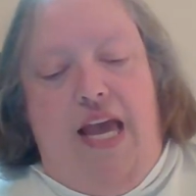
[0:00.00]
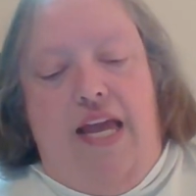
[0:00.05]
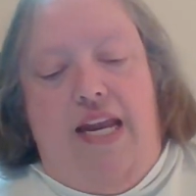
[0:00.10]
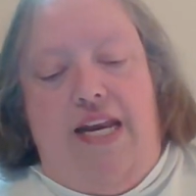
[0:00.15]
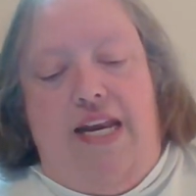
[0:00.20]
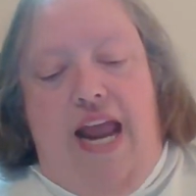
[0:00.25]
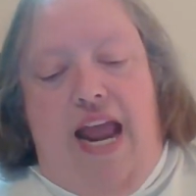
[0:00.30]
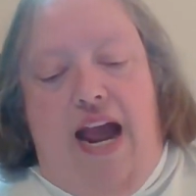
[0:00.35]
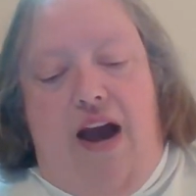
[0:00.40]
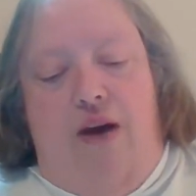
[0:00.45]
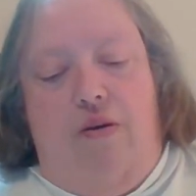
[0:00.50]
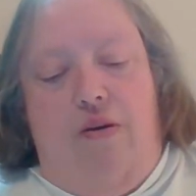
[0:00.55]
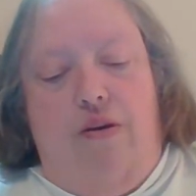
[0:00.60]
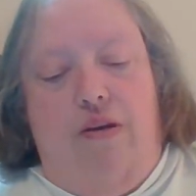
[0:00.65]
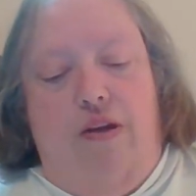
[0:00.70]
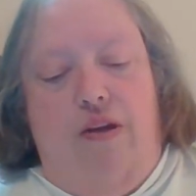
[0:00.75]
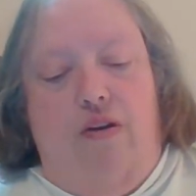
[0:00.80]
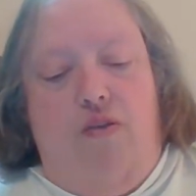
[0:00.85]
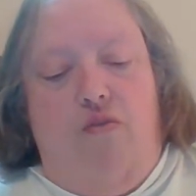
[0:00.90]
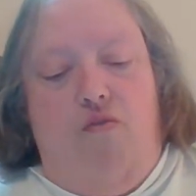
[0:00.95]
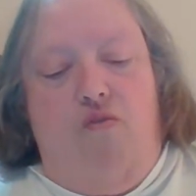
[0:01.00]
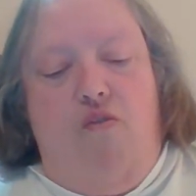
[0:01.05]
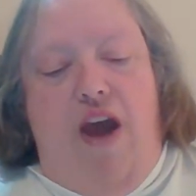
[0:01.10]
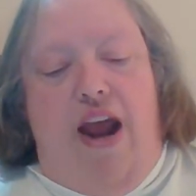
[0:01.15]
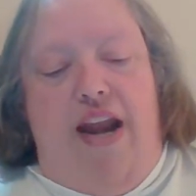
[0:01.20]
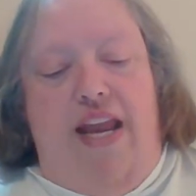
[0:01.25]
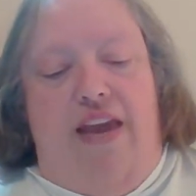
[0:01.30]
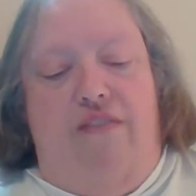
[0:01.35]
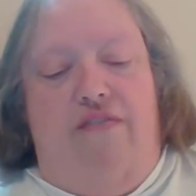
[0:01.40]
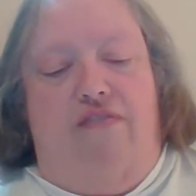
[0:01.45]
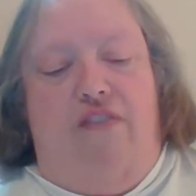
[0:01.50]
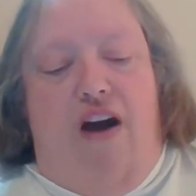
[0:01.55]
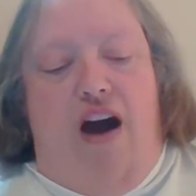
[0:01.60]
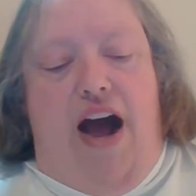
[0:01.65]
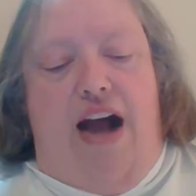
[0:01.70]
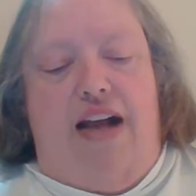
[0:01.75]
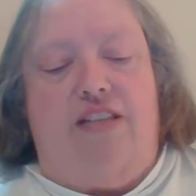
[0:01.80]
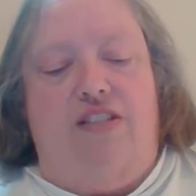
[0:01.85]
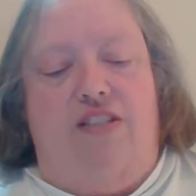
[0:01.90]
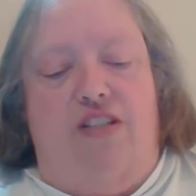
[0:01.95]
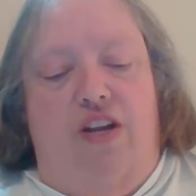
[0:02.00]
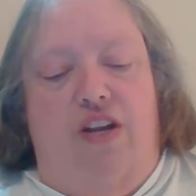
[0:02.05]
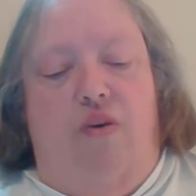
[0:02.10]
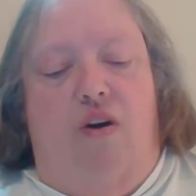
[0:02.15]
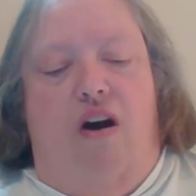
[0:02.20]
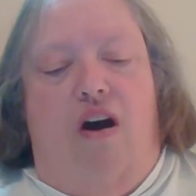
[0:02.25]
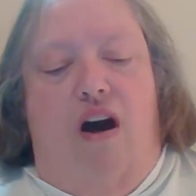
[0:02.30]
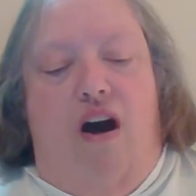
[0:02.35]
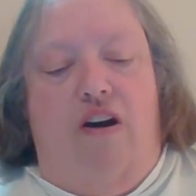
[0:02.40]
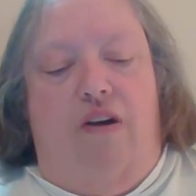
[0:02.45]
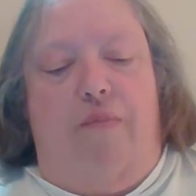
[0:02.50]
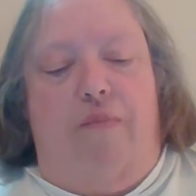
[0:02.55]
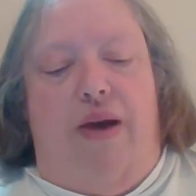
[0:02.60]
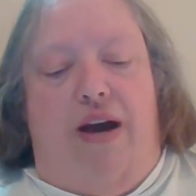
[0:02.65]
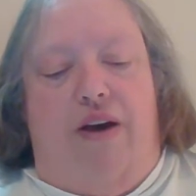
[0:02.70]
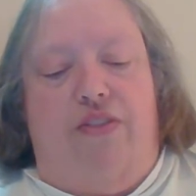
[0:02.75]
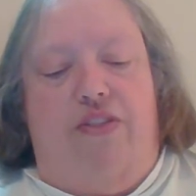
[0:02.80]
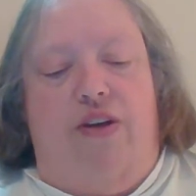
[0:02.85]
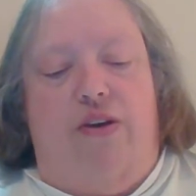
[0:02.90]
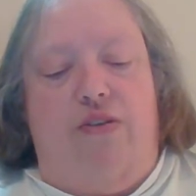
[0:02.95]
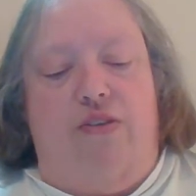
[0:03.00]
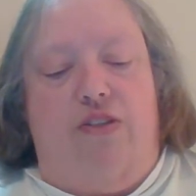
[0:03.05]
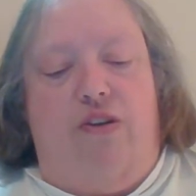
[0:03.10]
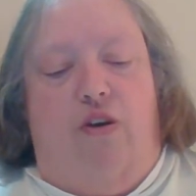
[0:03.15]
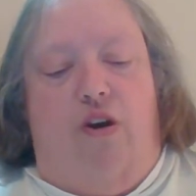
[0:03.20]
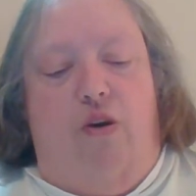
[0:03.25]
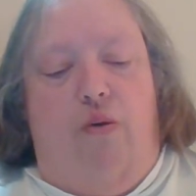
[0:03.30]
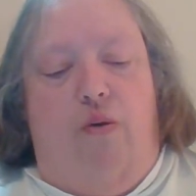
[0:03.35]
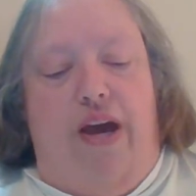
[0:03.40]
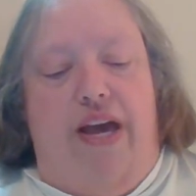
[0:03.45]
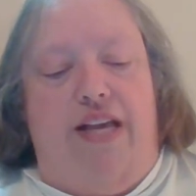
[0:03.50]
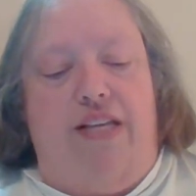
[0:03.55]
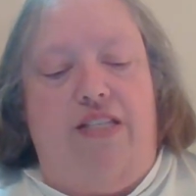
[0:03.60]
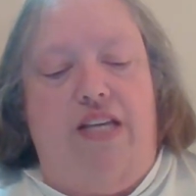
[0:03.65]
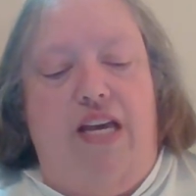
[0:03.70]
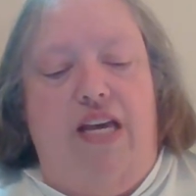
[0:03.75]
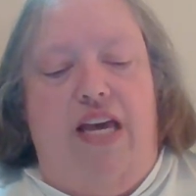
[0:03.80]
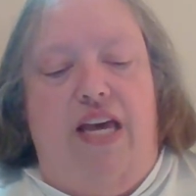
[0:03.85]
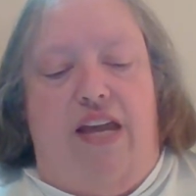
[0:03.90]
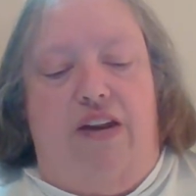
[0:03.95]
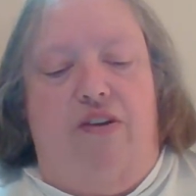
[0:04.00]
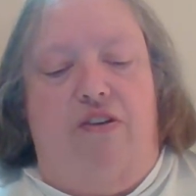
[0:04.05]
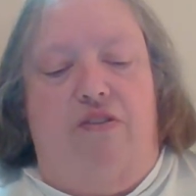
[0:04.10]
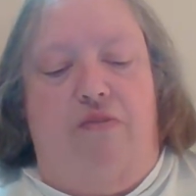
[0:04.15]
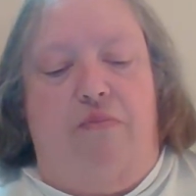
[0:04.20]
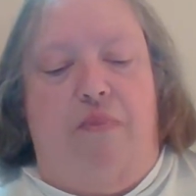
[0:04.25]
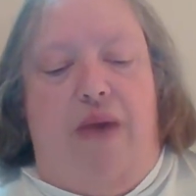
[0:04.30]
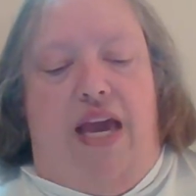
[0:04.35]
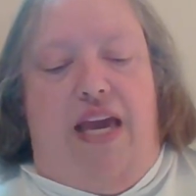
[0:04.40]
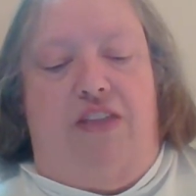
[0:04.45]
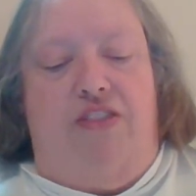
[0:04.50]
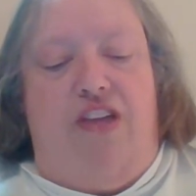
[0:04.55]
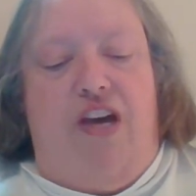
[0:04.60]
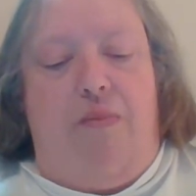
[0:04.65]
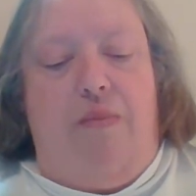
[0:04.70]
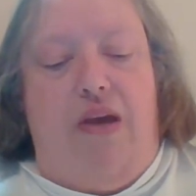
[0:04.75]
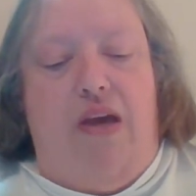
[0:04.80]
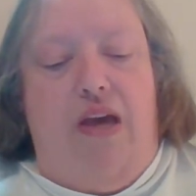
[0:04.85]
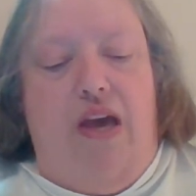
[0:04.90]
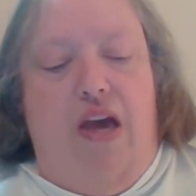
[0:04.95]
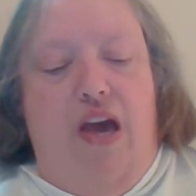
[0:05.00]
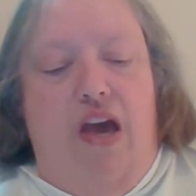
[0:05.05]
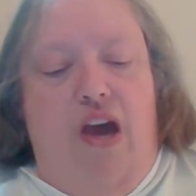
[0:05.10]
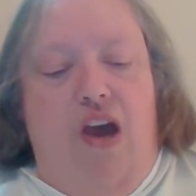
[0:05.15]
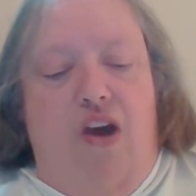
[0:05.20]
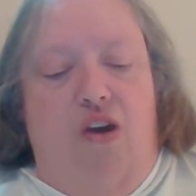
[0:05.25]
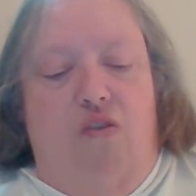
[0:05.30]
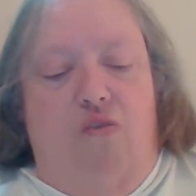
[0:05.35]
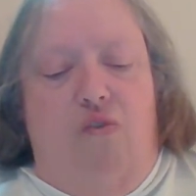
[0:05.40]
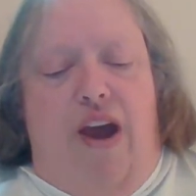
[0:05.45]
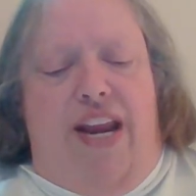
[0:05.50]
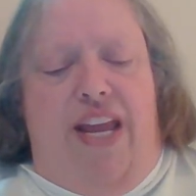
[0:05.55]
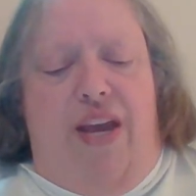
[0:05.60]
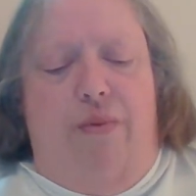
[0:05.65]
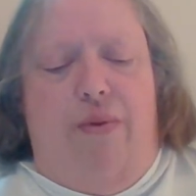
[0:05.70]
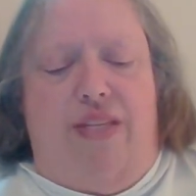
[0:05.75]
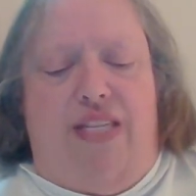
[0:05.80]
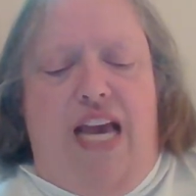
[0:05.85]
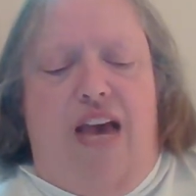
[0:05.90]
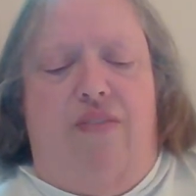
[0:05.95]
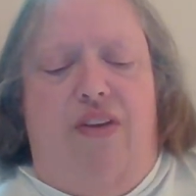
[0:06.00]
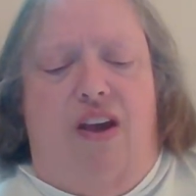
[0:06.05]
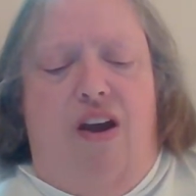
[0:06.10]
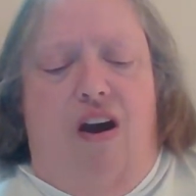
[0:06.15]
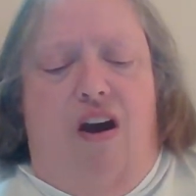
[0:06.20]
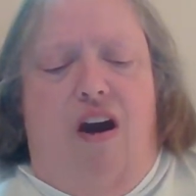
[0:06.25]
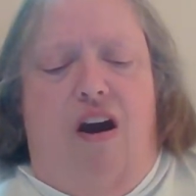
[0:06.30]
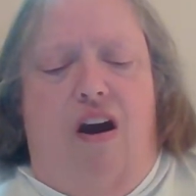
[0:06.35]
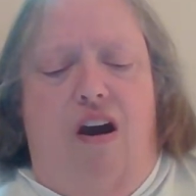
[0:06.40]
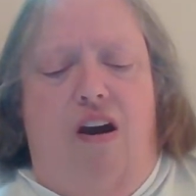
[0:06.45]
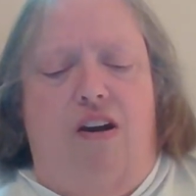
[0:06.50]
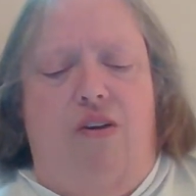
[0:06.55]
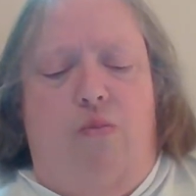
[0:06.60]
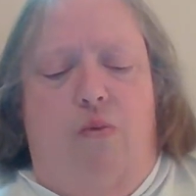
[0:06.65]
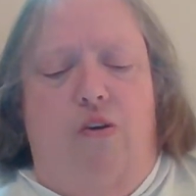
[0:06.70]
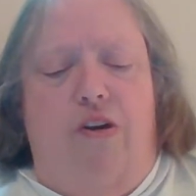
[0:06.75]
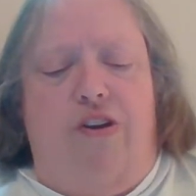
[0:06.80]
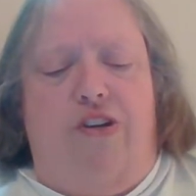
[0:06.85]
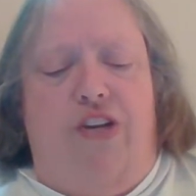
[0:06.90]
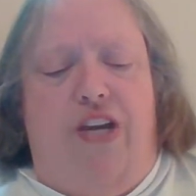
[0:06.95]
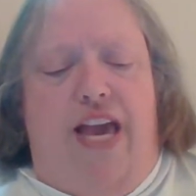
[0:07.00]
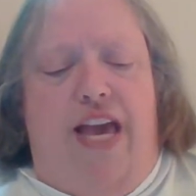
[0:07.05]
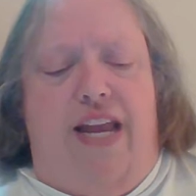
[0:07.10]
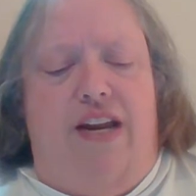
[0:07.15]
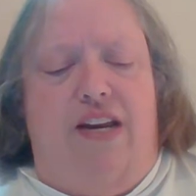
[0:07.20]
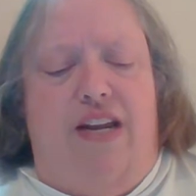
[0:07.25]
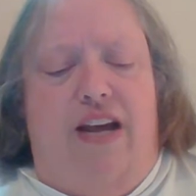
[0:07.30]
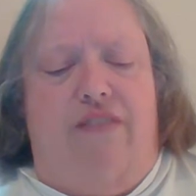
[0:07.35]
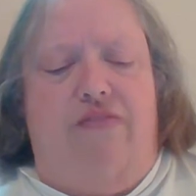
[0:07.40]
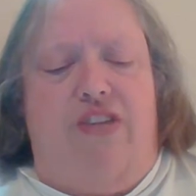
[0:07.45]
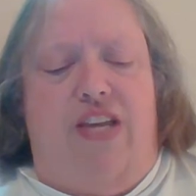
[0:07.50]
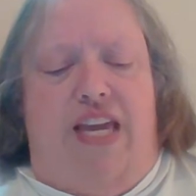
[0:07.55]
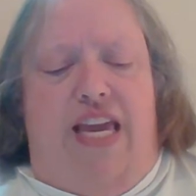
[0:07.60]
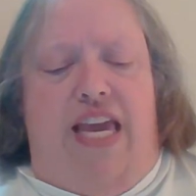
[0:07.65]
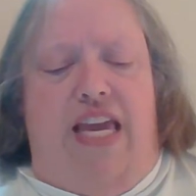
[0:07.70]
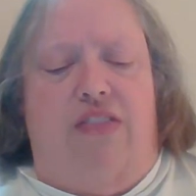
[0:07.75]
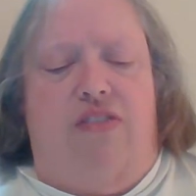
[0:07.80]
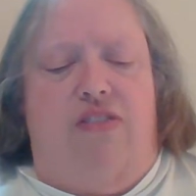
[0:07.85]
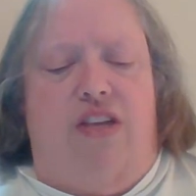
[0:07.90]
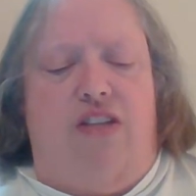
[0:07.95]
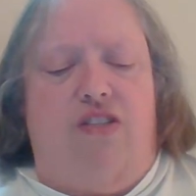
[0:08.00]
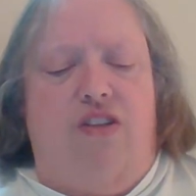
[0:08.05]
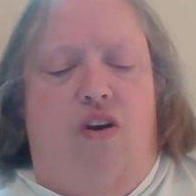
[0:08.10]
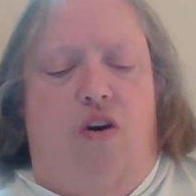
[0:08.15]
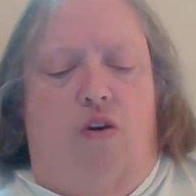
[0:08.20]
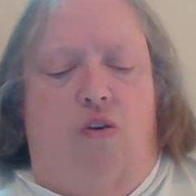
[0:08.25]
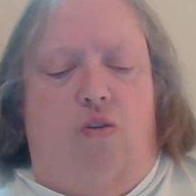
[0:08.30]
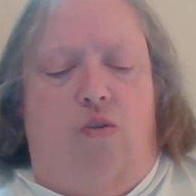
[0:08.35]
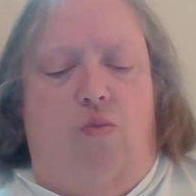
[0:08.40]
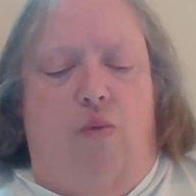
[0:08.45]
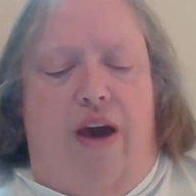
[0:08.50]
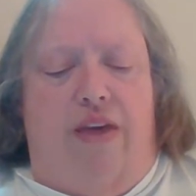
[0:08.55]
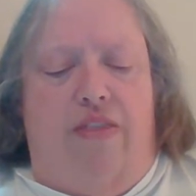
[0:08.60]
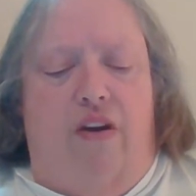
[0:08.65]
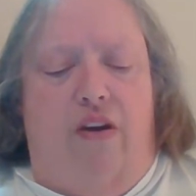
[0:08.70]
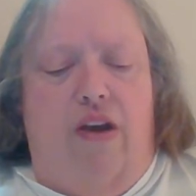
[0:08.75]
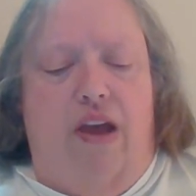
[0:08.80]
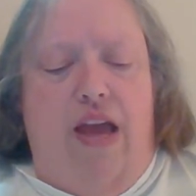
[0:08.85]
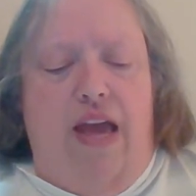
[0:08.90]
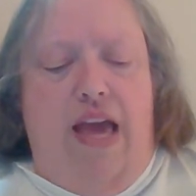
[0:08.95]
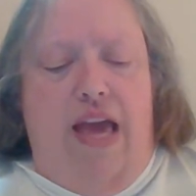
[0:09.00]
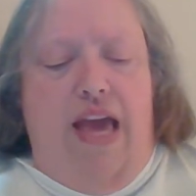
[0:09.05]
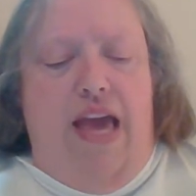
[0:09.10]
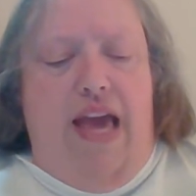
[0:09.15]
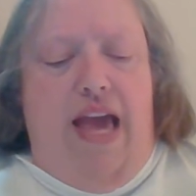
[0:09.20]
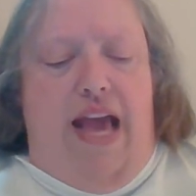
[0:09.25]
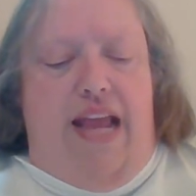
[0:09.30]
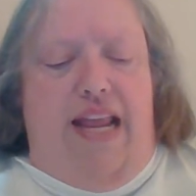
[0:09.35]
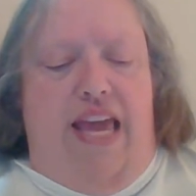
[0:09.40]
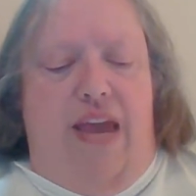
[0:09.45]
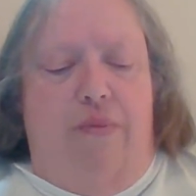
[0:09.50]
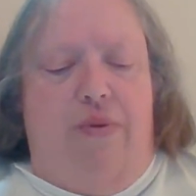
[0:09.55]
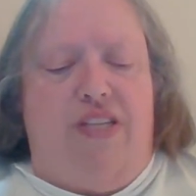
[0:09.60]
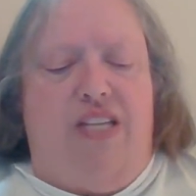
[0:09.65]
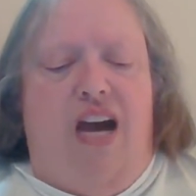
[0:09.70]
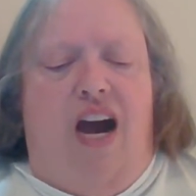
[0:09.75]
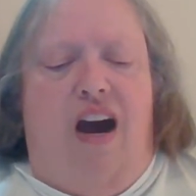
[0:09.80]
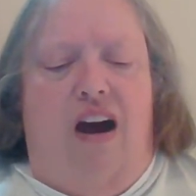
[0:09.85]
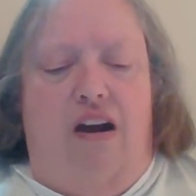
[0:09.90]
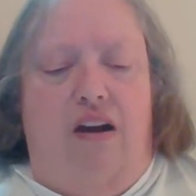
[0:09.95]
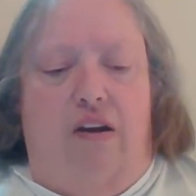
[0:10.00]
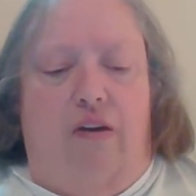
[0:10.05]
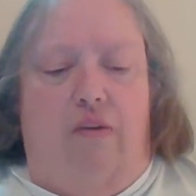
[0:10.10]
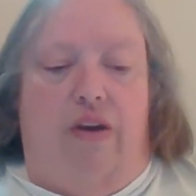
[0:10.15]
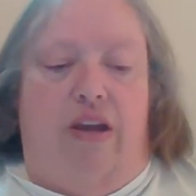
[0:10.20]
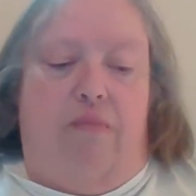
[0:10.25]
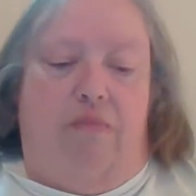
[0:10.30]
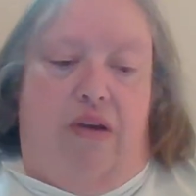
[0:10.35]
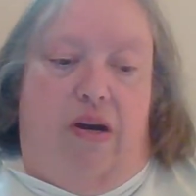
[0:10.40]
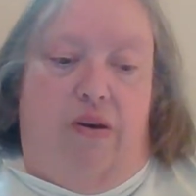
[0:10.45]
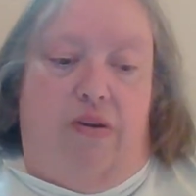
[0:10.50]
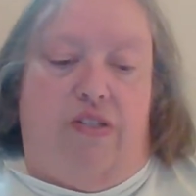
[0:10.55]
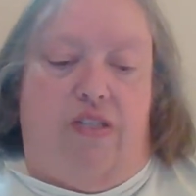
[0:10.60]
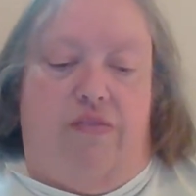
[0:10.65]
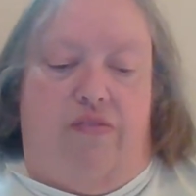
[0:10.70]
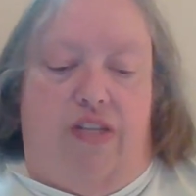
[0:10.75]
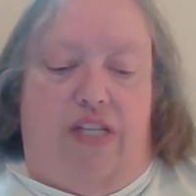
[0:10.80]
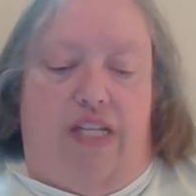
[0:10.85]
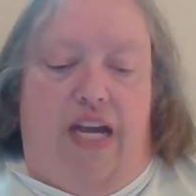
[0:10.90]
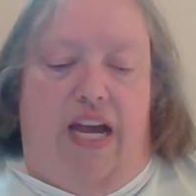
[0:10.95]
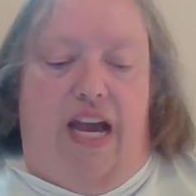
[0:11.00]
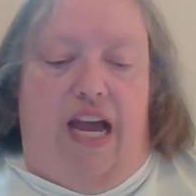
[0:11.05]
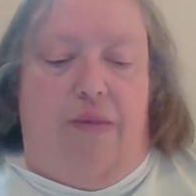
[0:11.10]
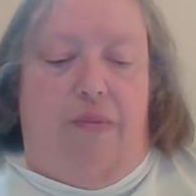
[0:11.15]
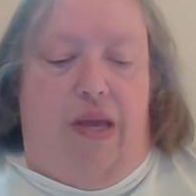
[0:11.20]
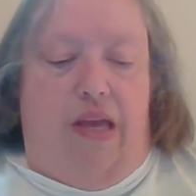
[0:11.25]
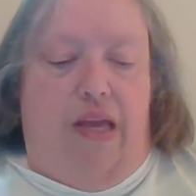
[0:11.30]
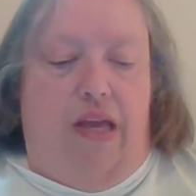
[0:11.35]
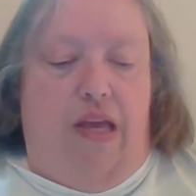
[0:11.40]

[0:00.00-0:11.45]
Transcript: Now, Reddy Fox knew all about those doorways and who made them. Reddy was having hard work to get enough to eat this cold weather, and he was hungry most of the time.